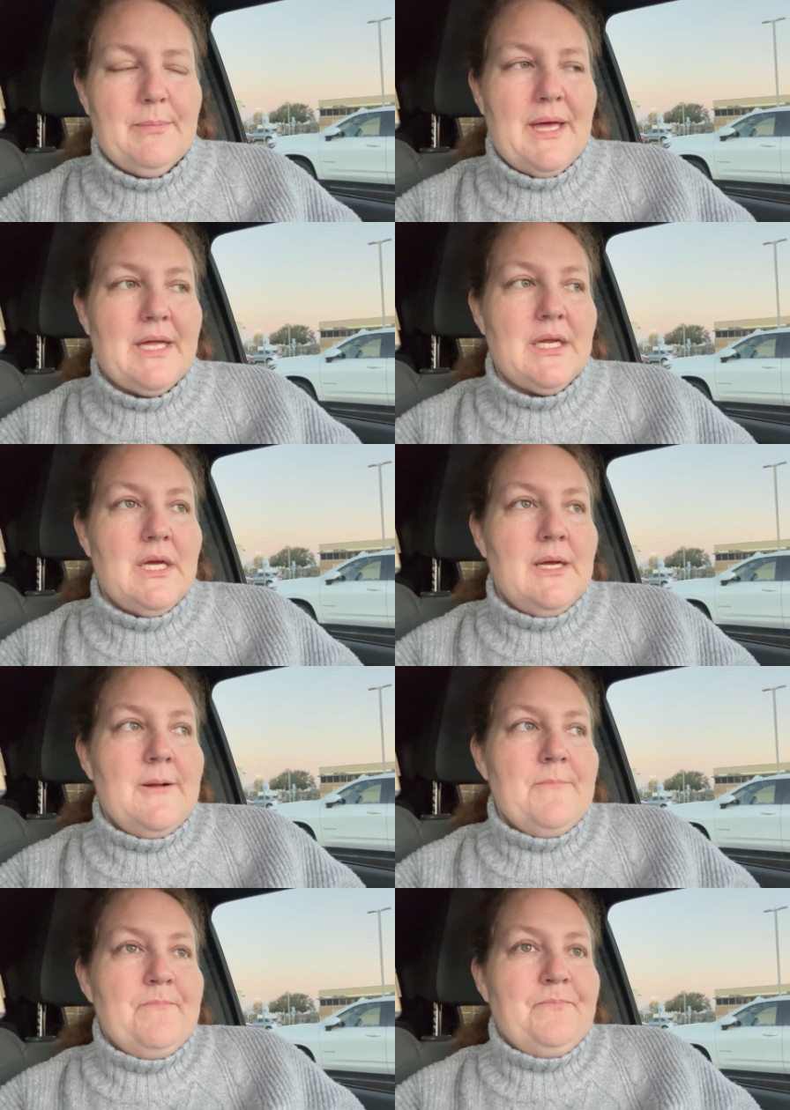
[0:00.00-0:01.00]
But
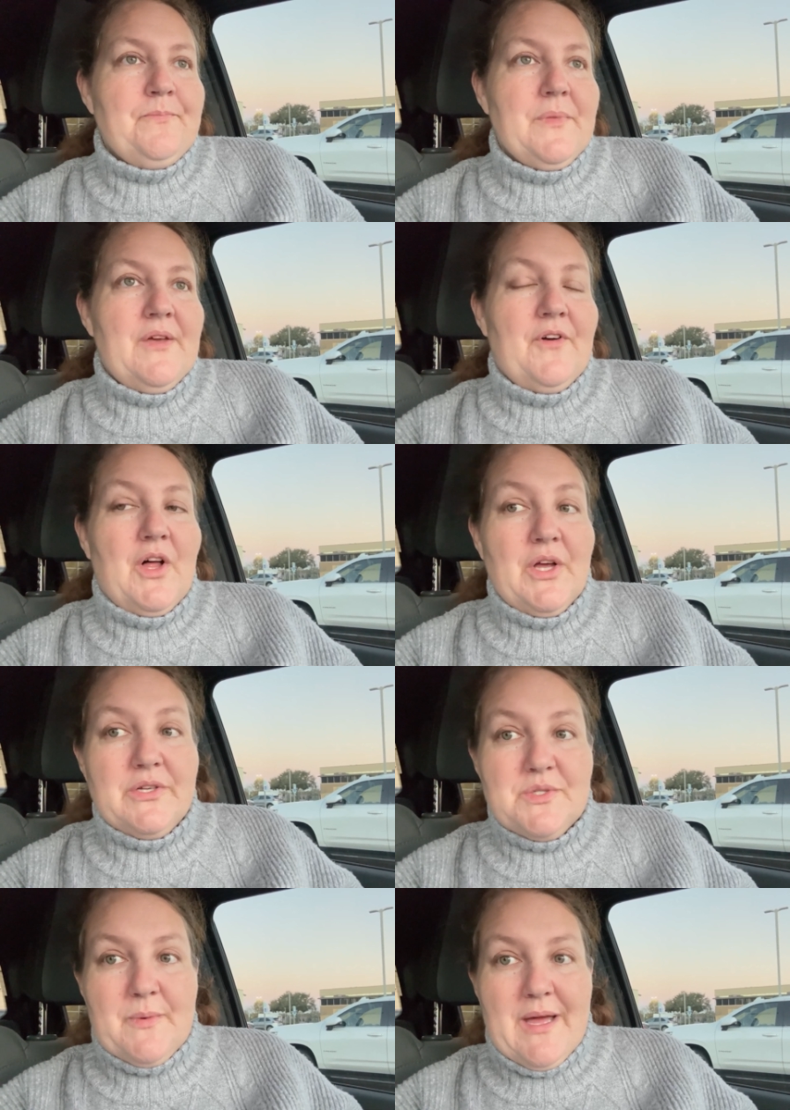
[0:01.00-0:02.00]
if all
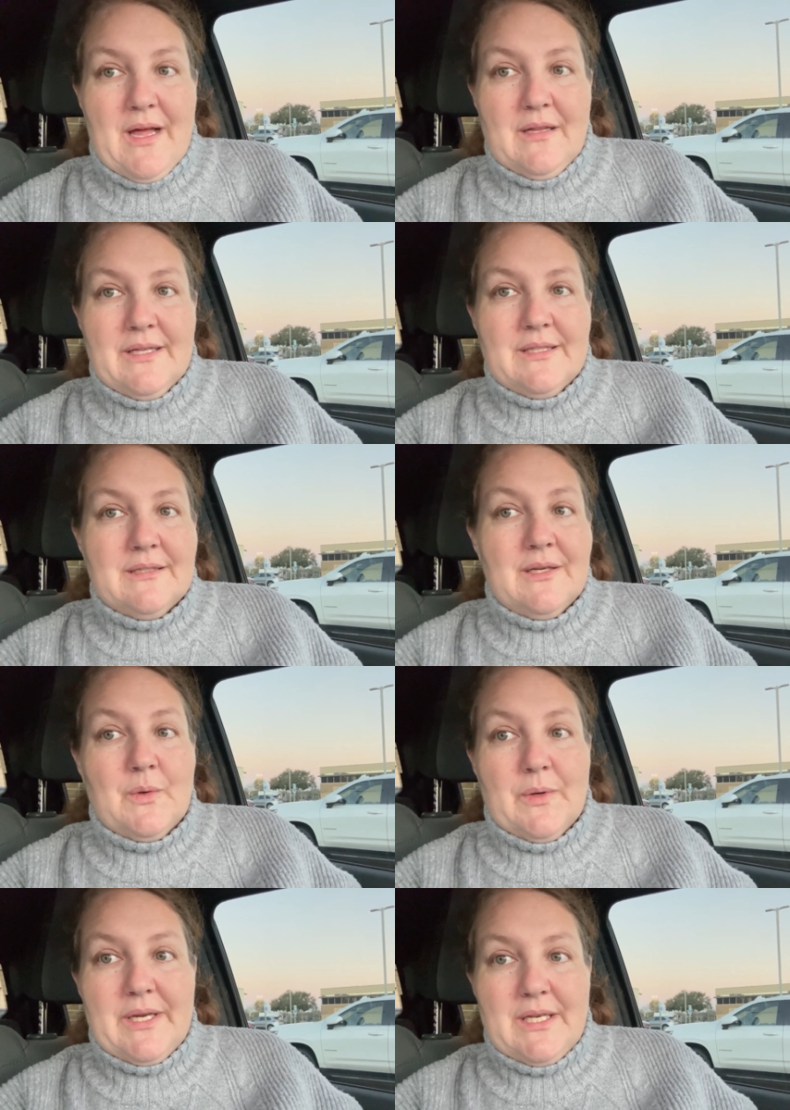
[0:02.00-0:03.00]
goes well and
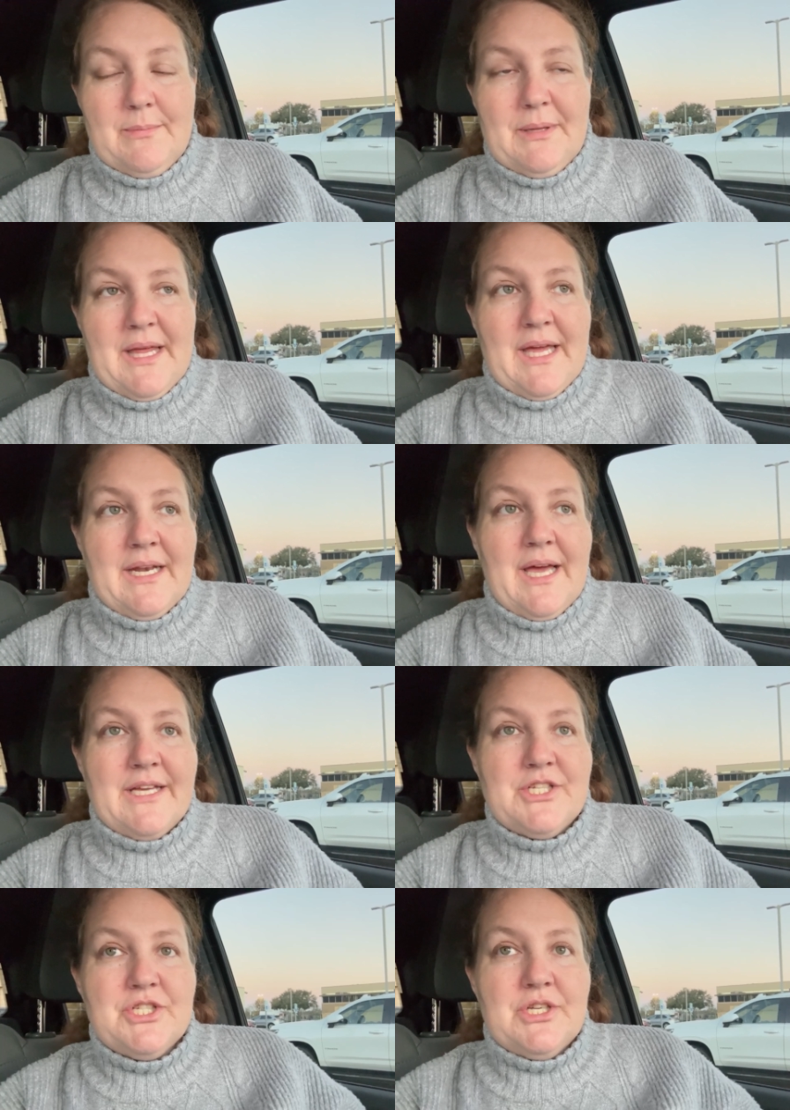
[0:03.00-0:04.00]
according to plan,
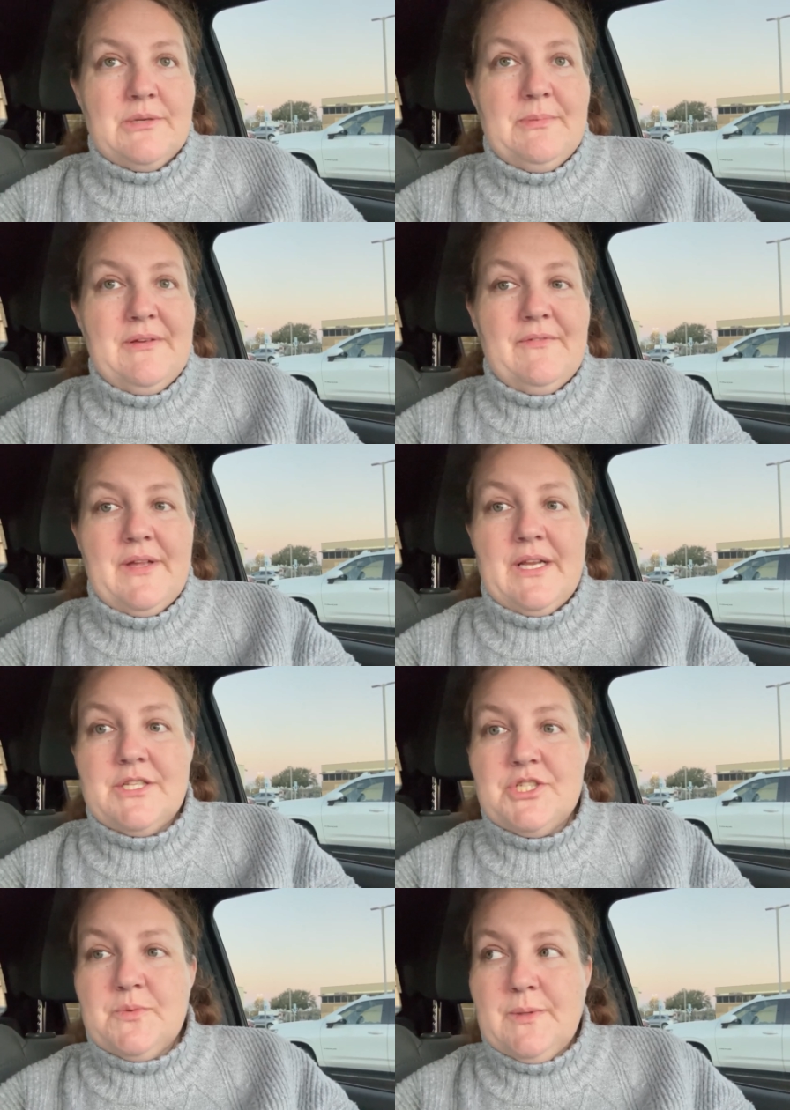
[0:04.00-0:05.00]
I should be
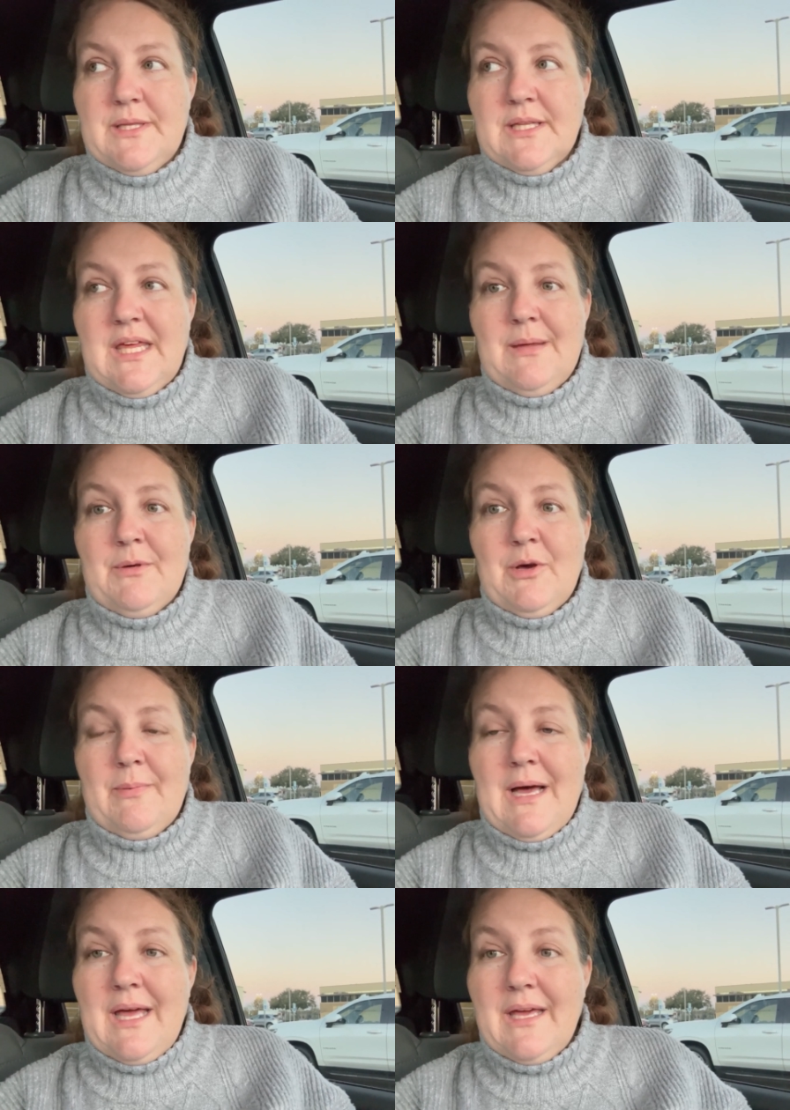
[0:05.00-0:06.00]
finished with chemo
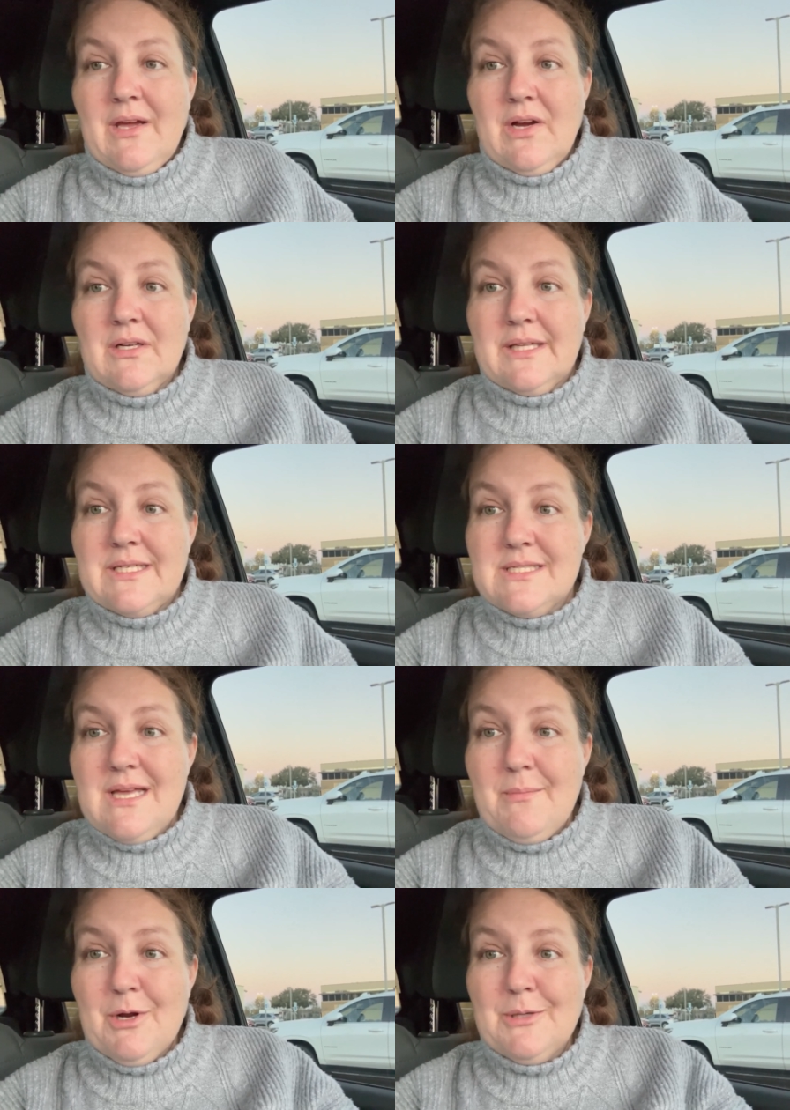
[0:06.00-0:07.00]
by early
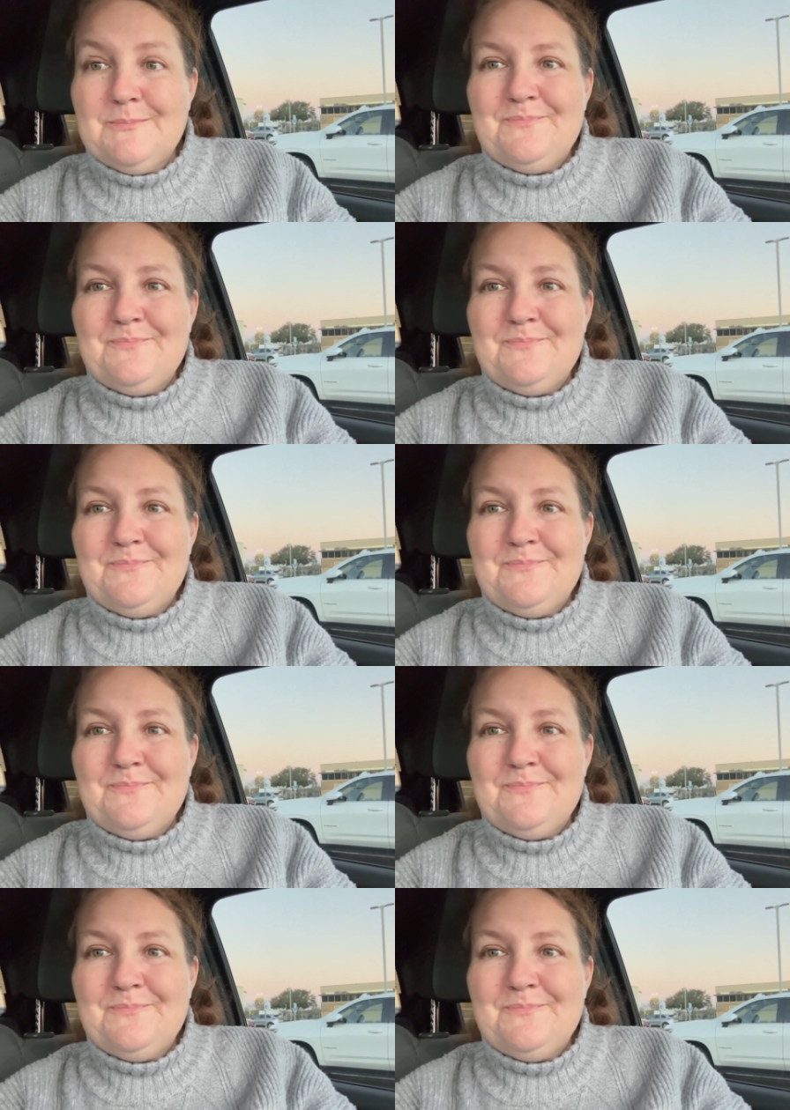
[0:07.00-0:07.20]
summer,